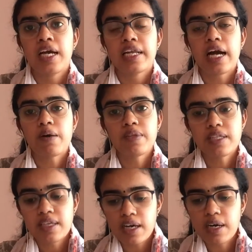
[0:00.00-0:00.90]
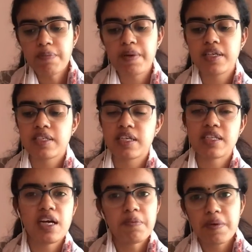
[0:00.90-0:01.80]
Now the third person,
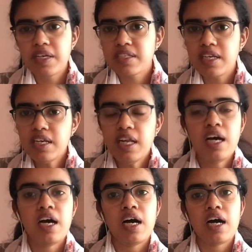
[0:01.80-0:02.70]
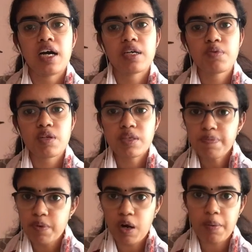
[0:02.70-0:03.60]
it was a
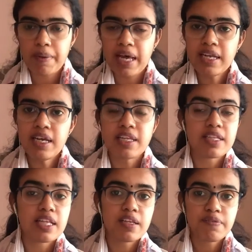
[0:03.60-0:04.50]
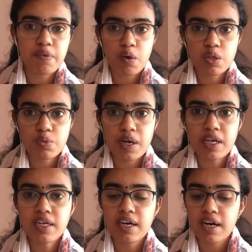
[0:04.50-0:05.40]
poor man. Then the fourth
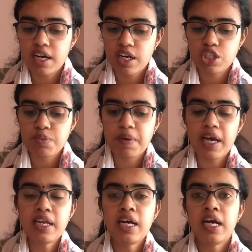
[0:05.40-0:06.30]
one, a rich man.